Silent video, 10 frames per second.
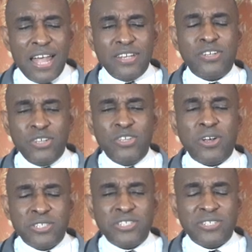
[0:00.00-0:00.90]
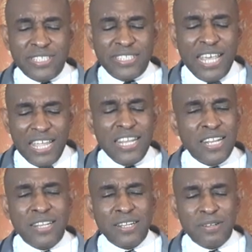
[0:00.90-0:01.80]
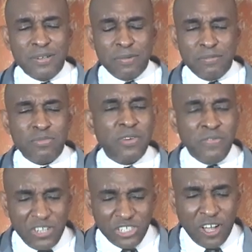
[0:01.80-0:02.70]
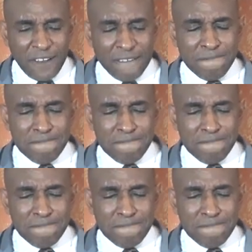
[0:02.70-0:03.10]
and your sustaining provision.